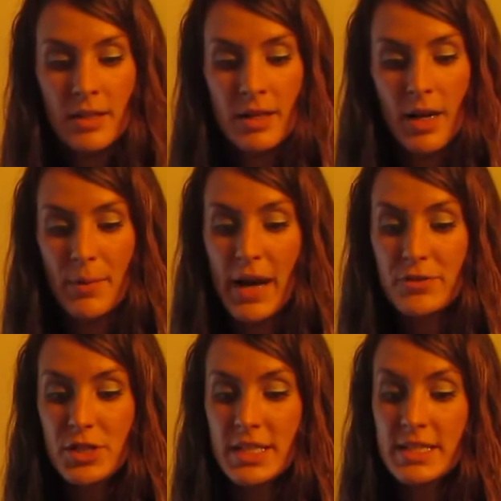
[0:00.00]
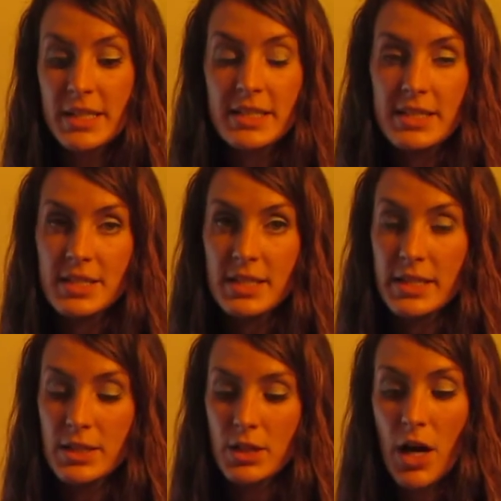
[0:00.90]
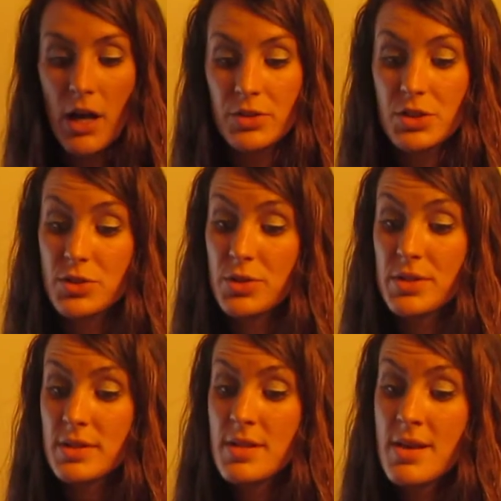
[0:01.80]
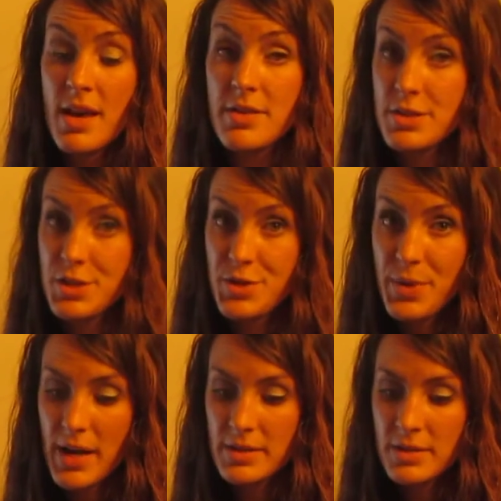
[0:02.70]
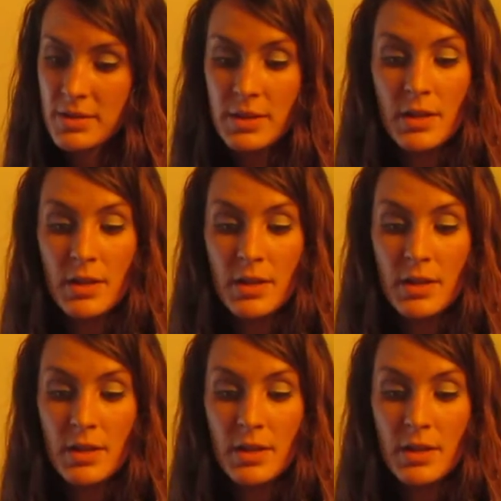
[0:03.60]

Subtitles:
After conducting a study on college students in the U.S.,